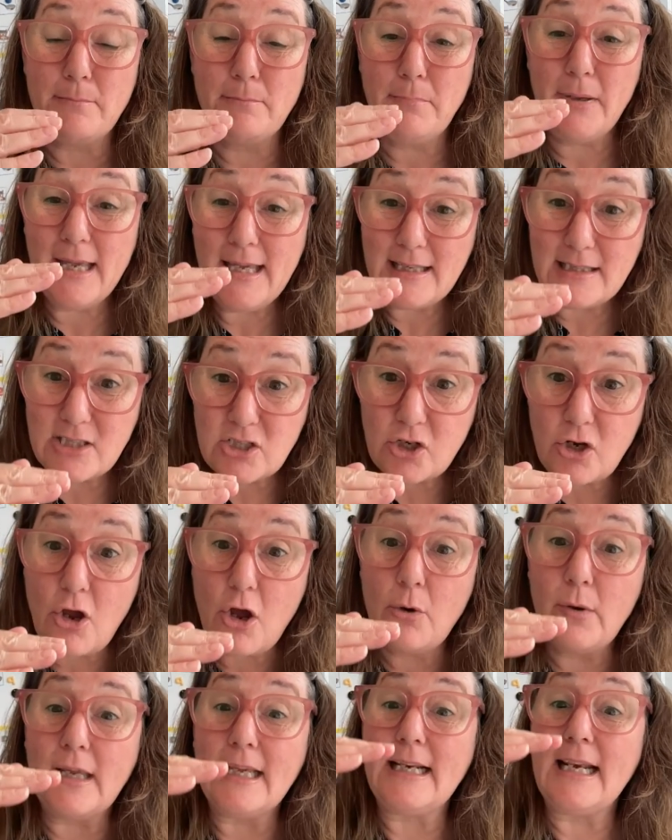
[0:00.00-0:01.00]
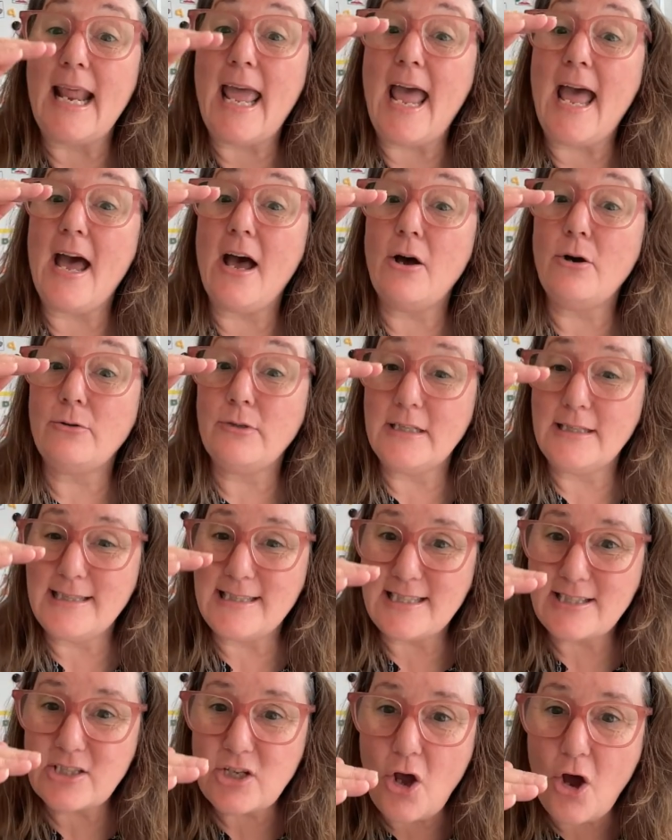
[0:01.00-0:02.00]
pitch going loud and
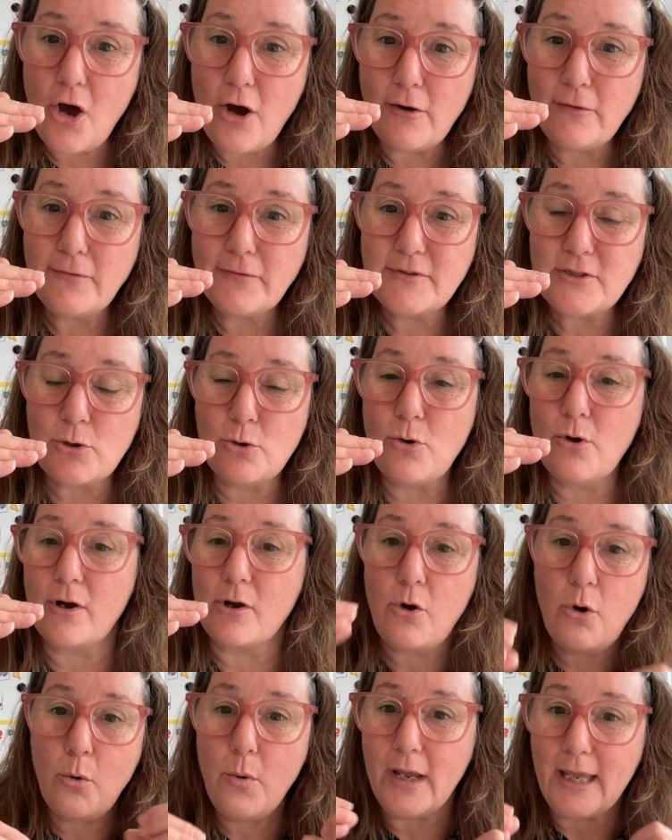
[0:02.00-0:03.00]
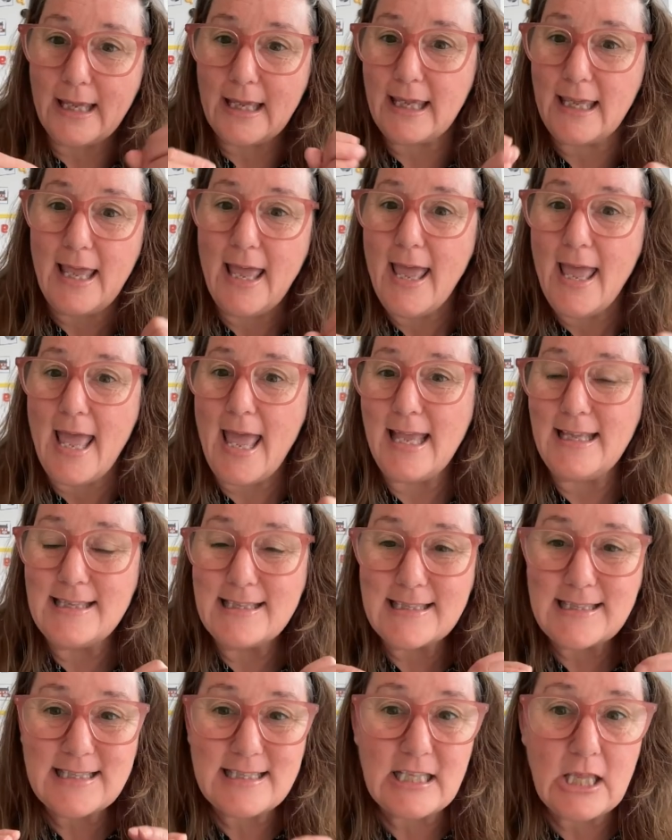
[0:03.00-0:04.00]
soft or quick and
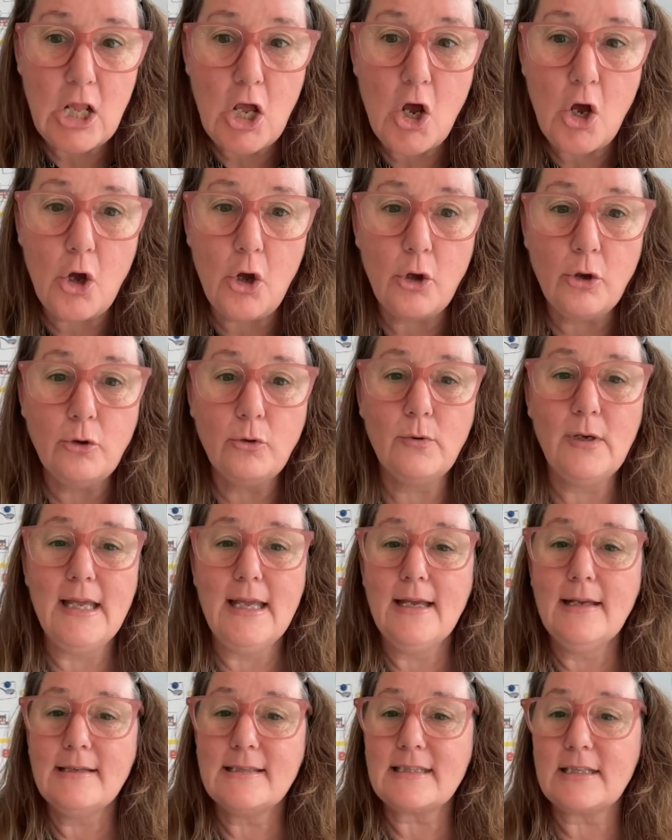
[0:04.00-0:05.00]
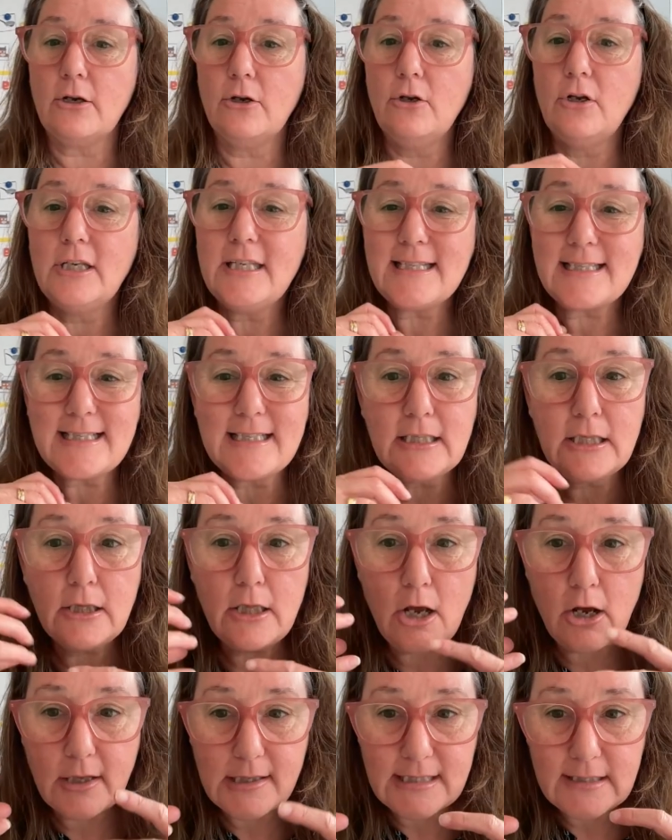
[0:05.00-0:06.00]
slow. So just
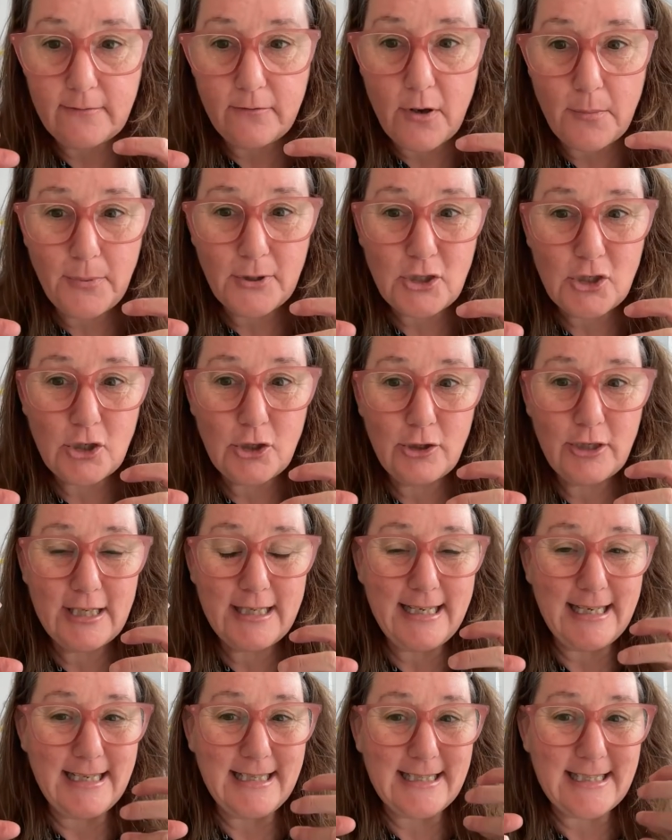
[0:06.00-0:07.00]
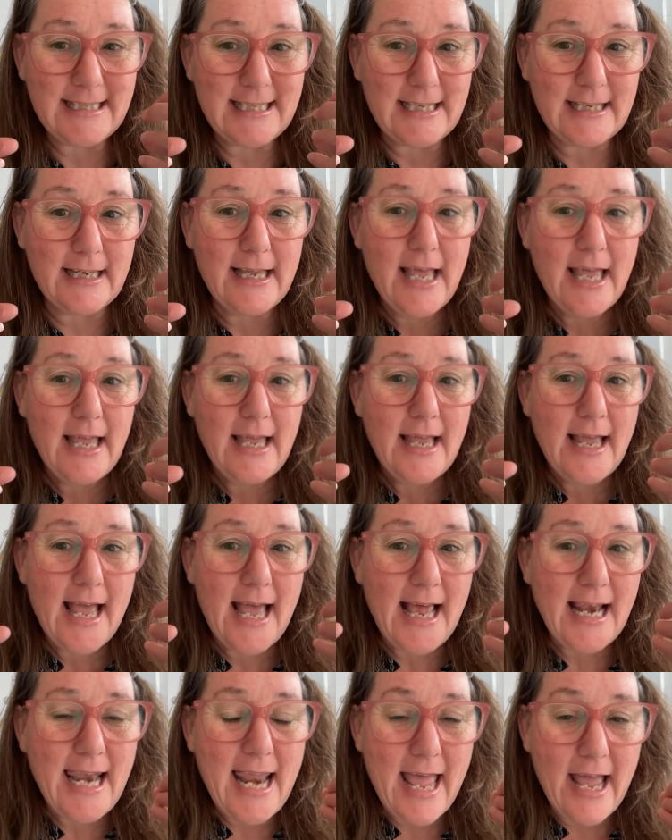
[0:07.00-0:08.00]
lots of opportunities to
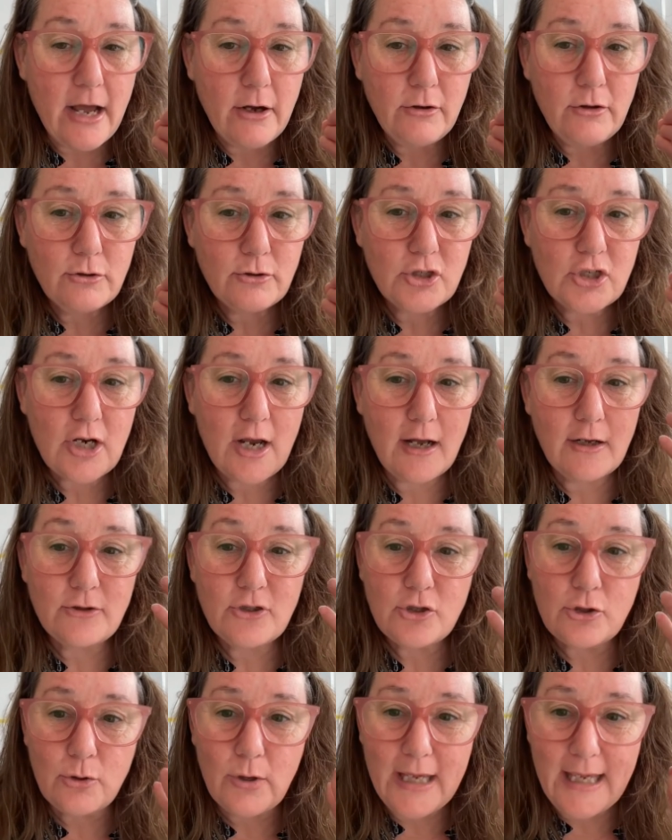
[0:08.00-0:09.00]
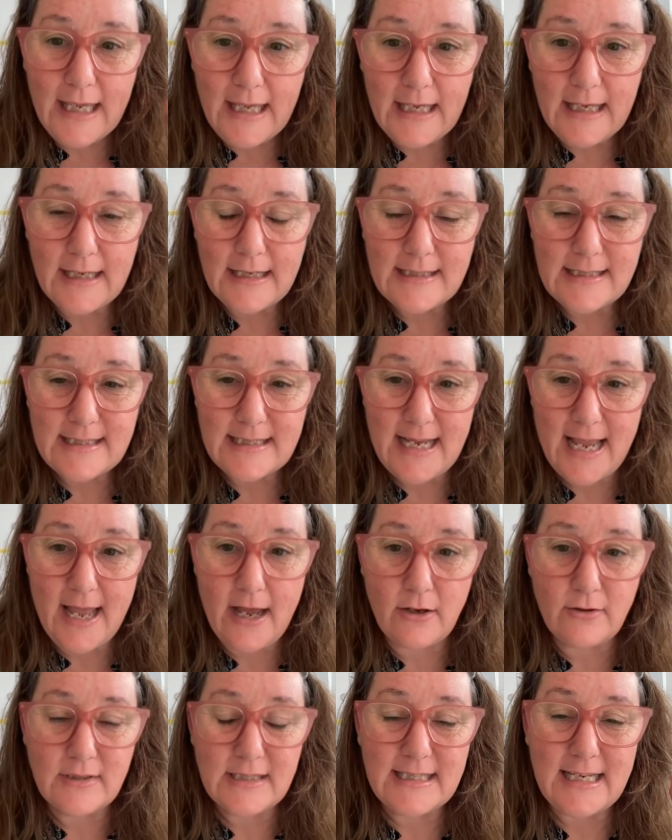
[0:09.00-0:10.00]
allow your child to hear
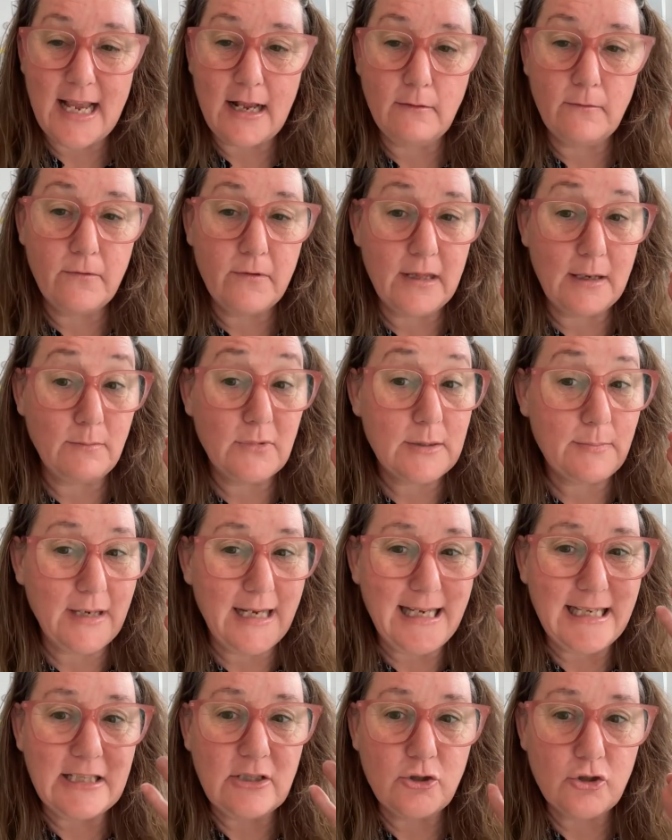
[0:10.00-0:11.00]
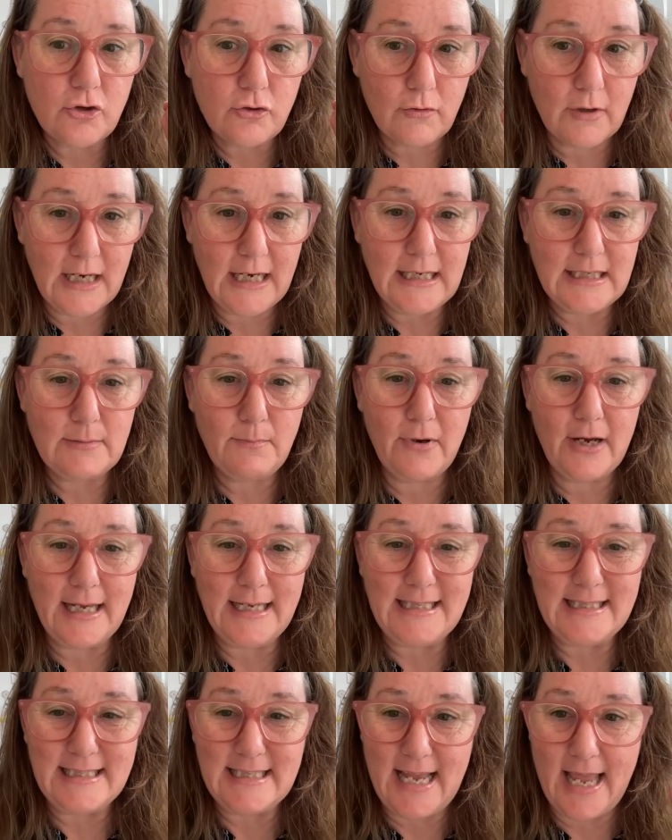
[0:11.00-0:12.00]
sounds and for them to be intrigued by
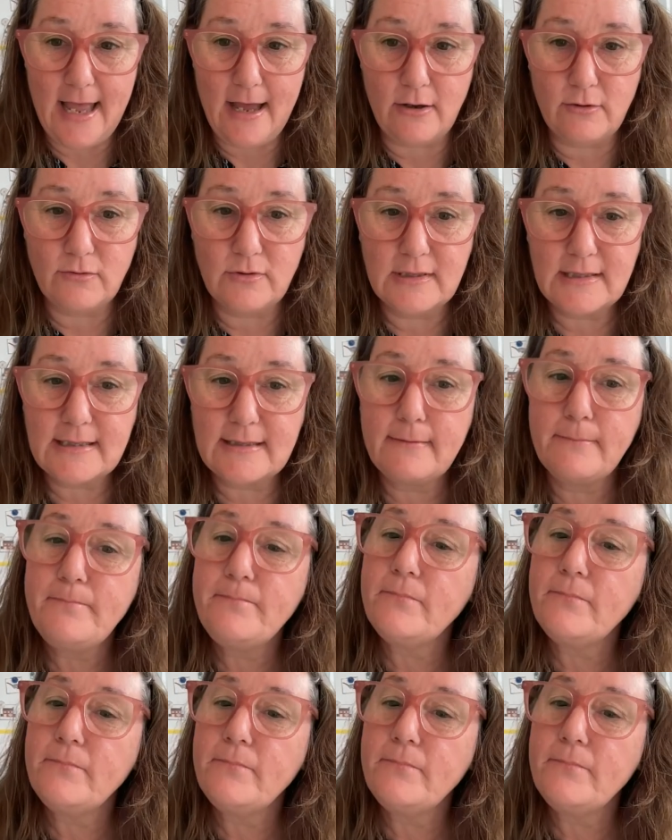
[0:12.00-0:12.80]
sounds.